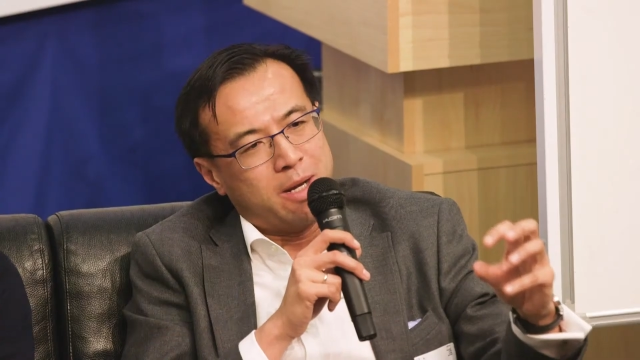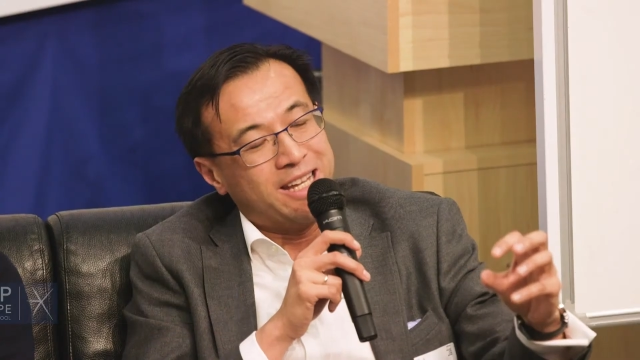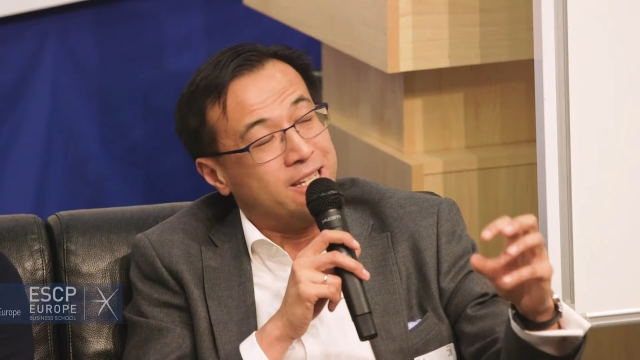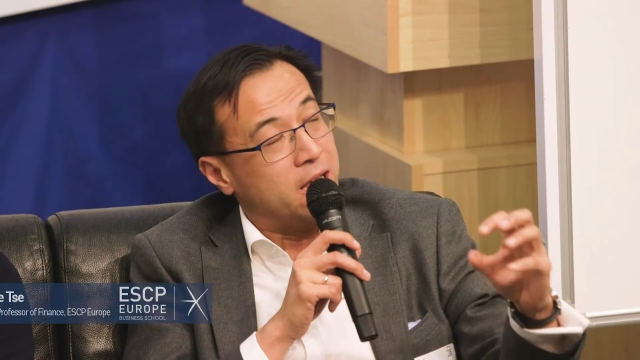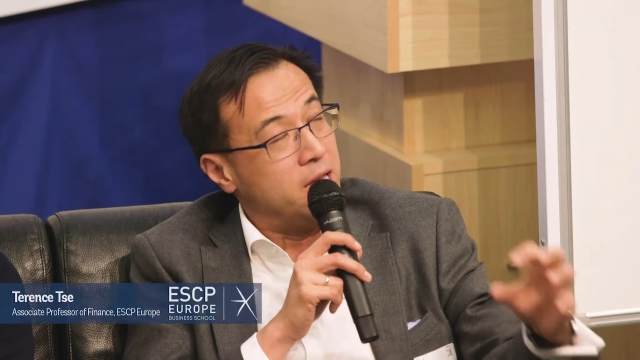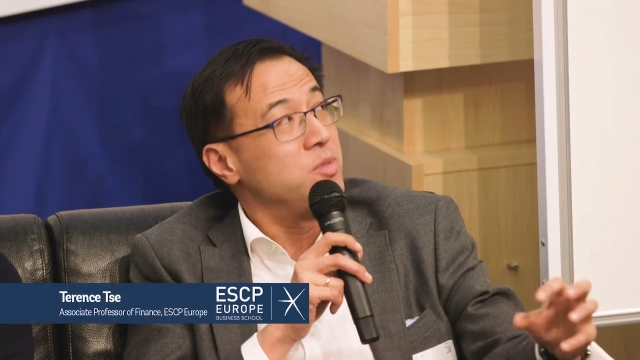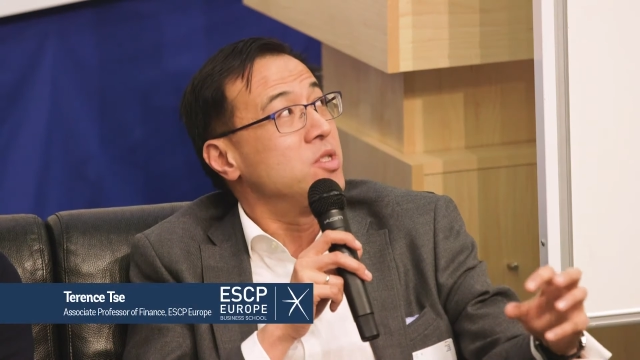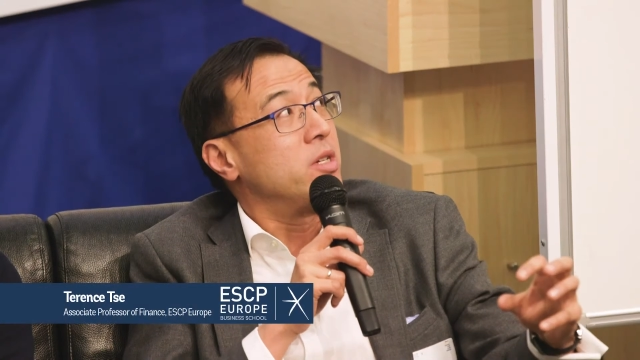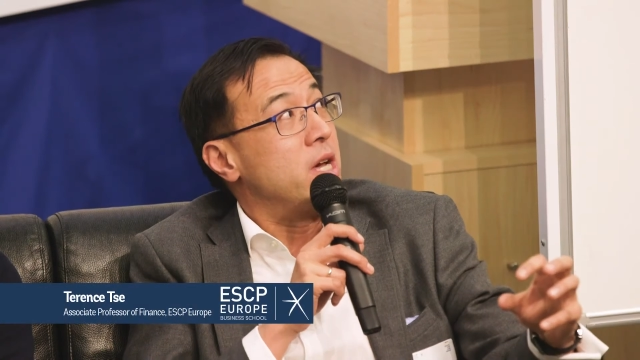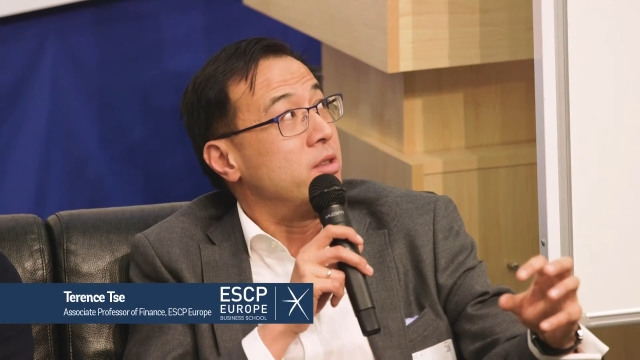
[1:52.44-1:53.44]
playing games
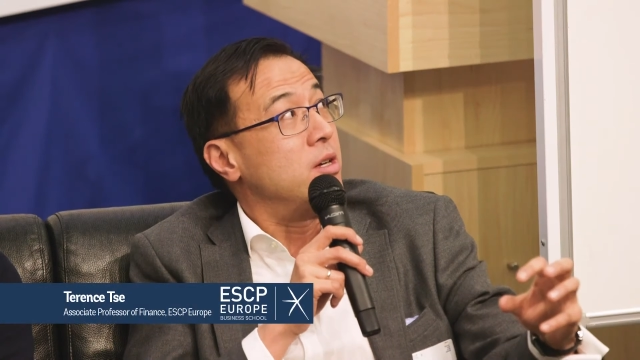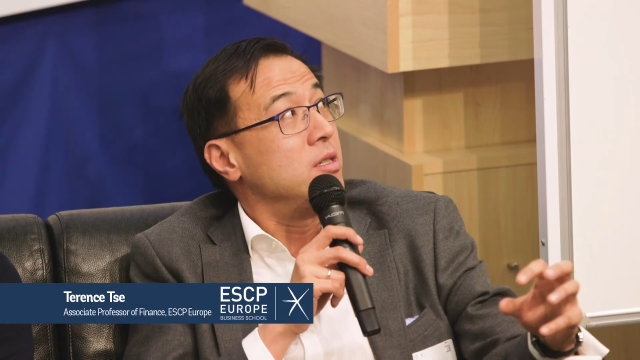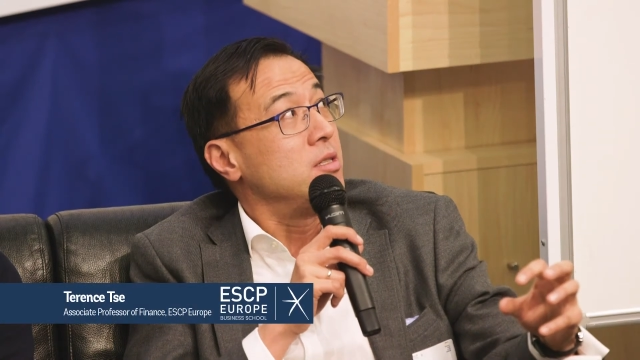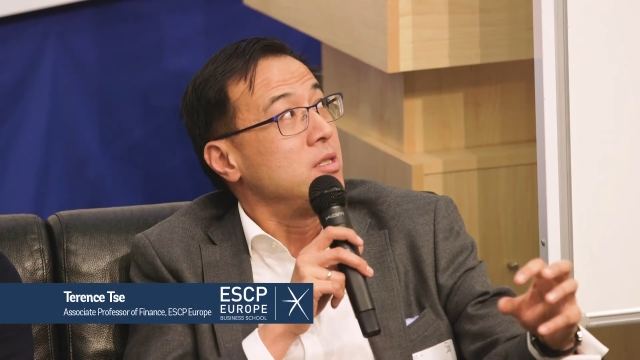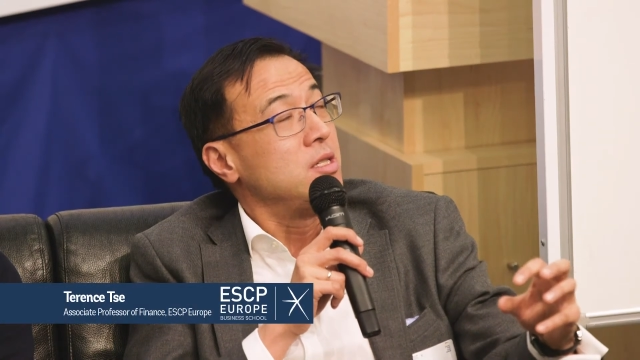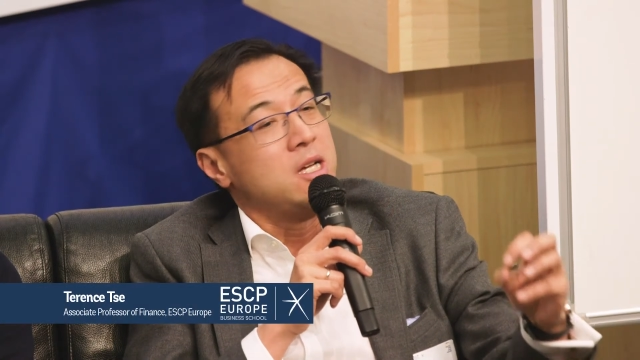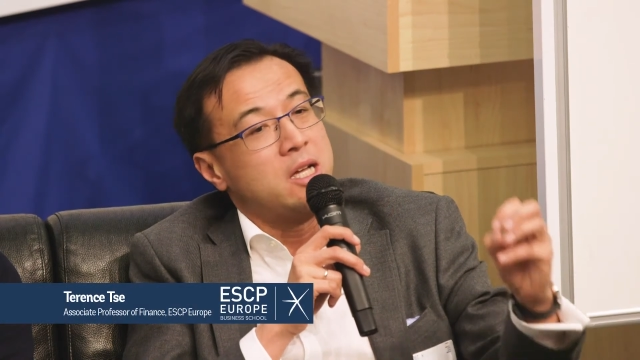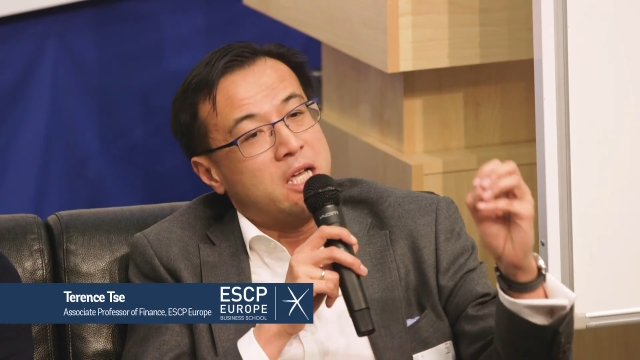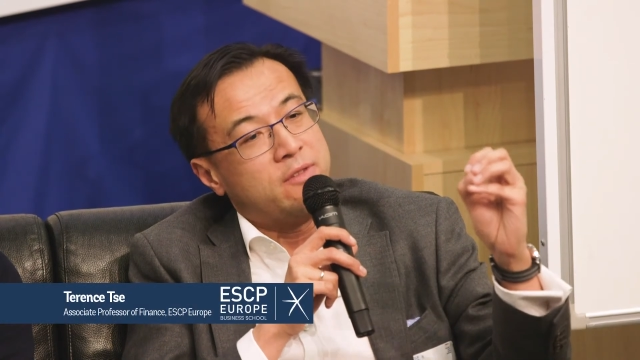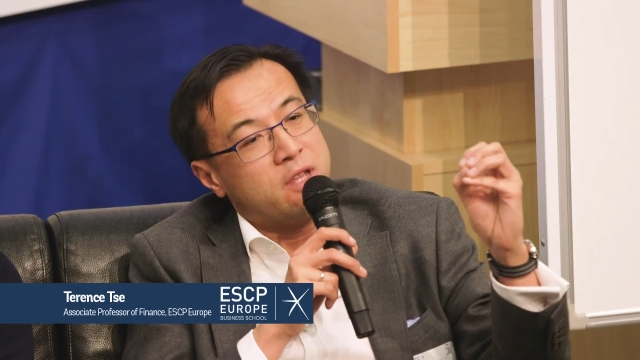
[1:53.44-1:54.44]
together,
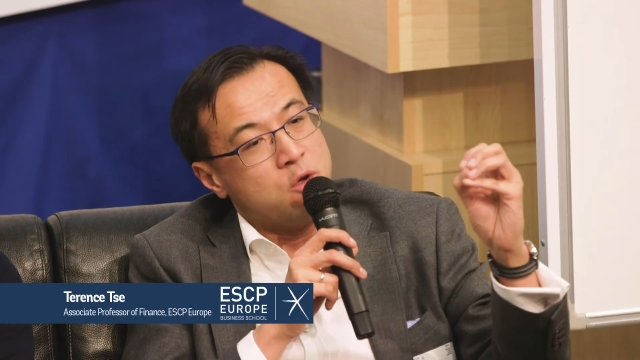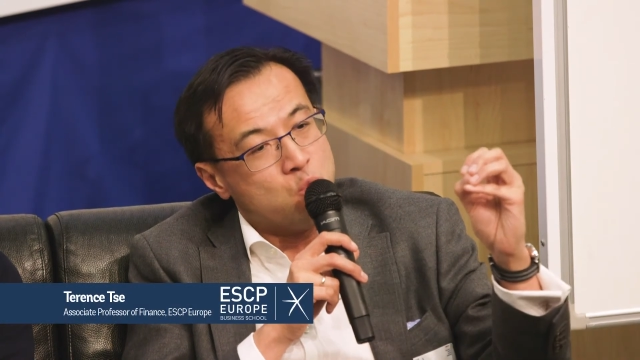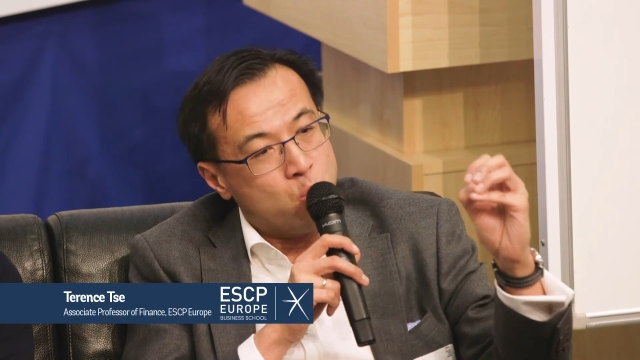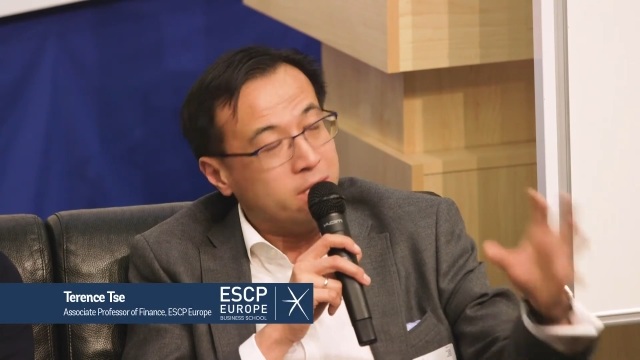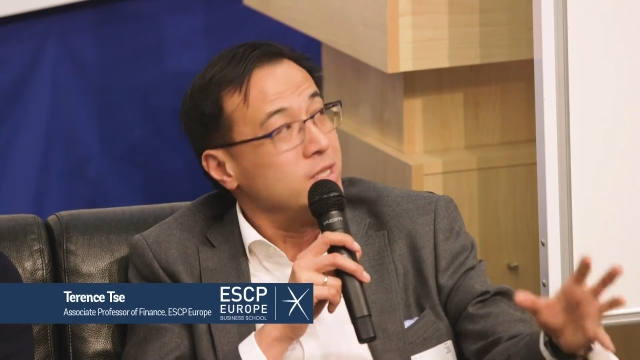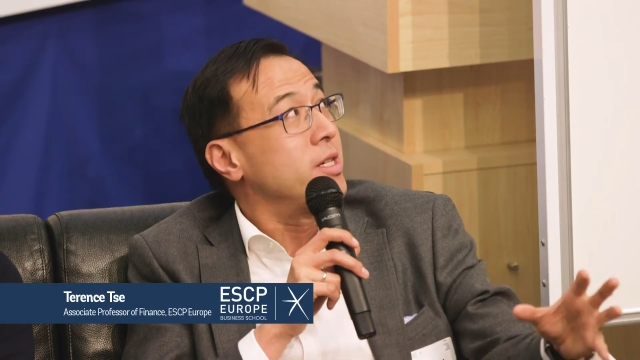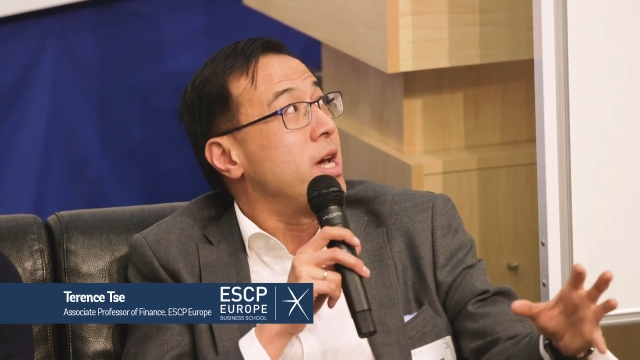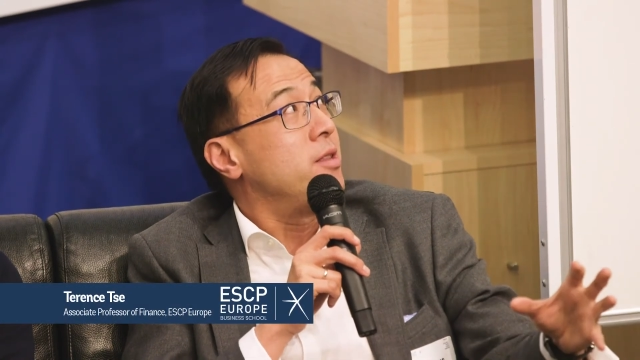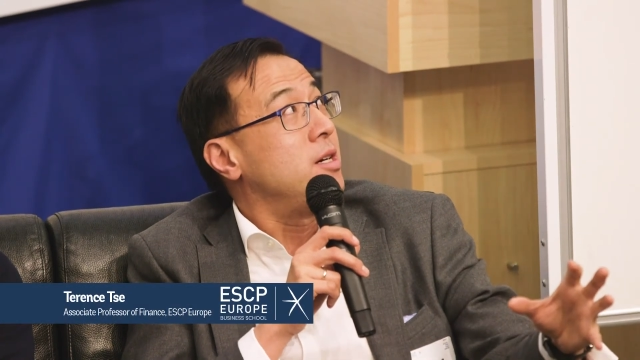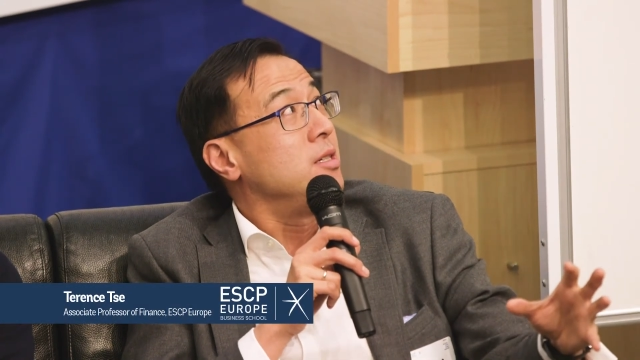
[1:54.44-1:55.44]
if they win
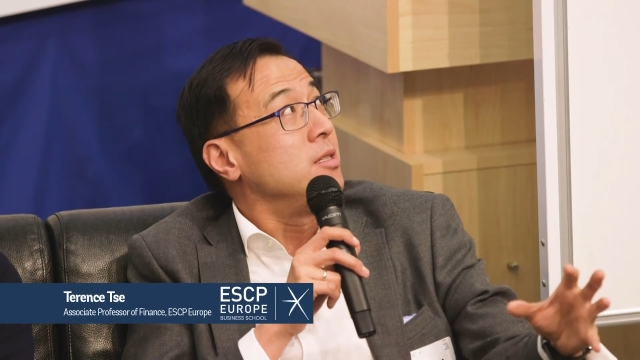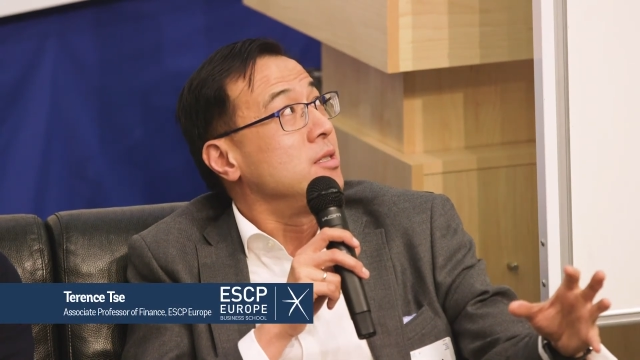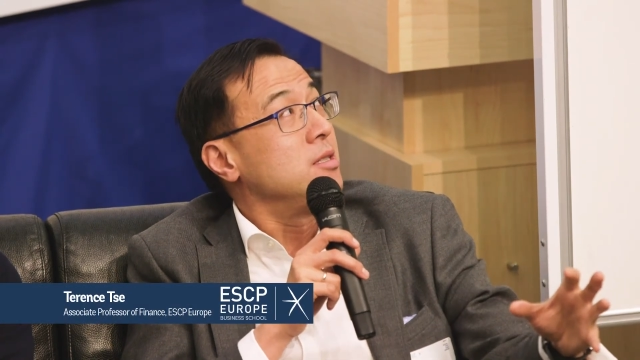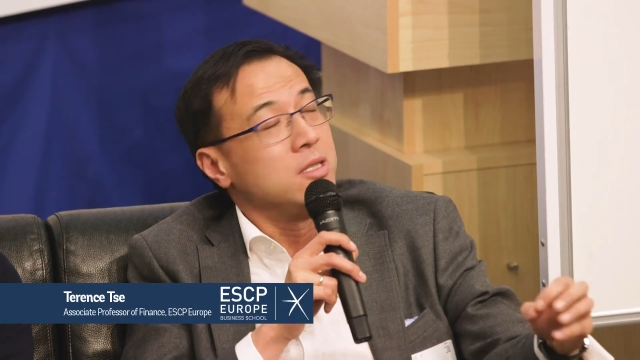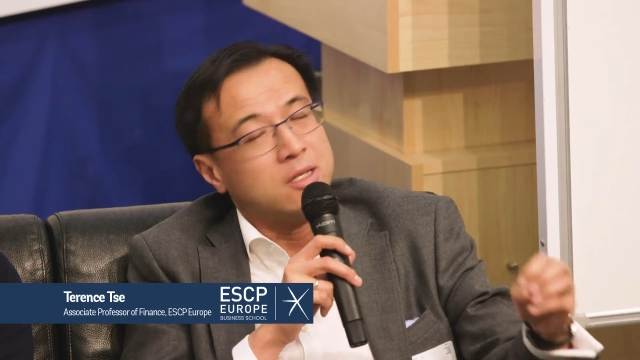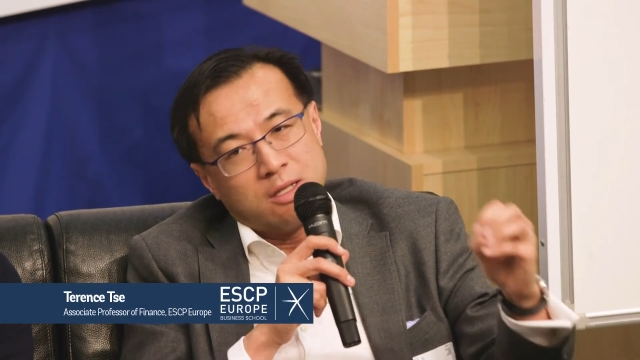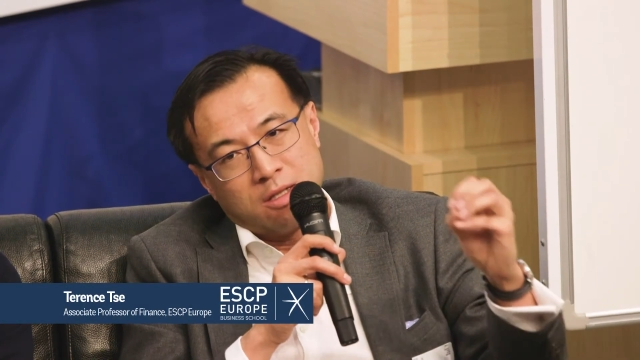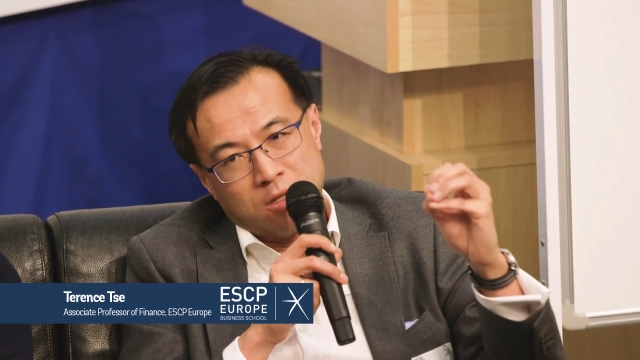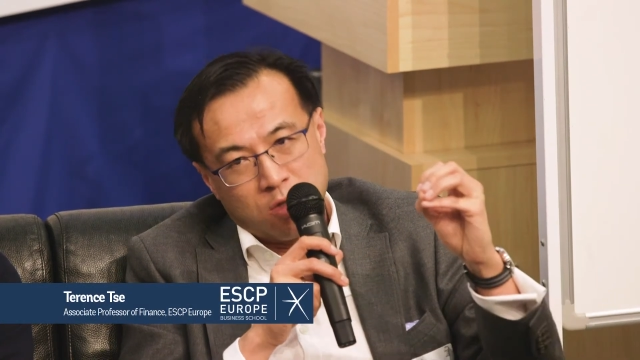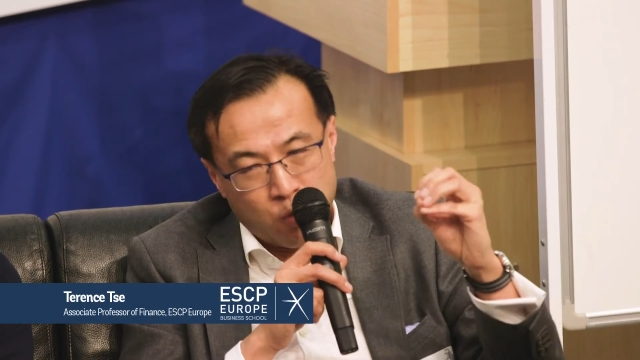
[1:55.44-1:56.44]
together,
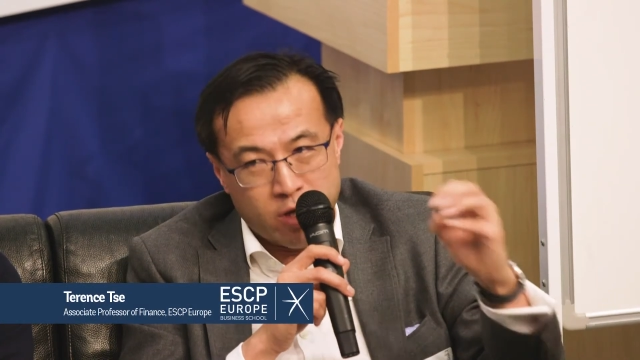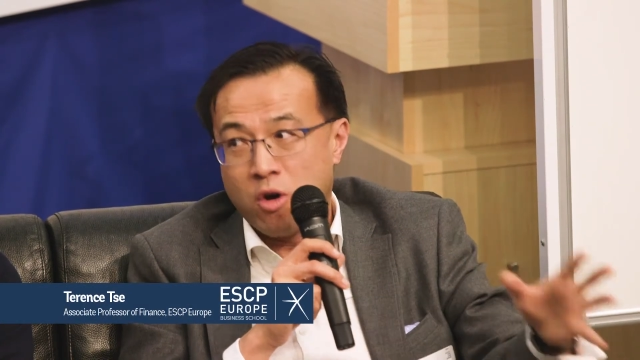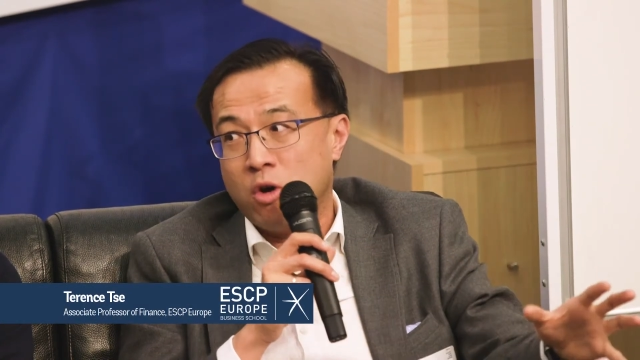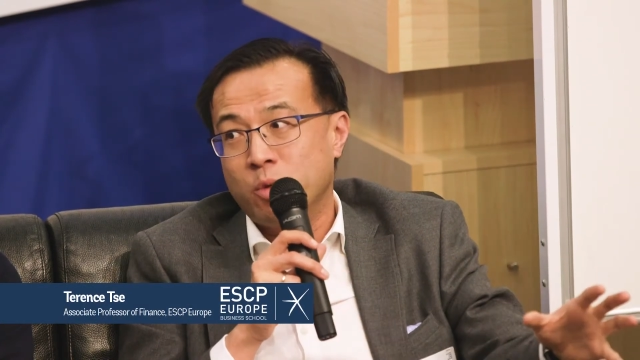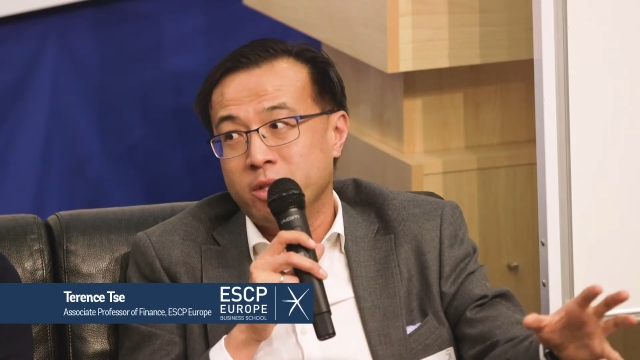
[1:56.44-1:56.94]
we are all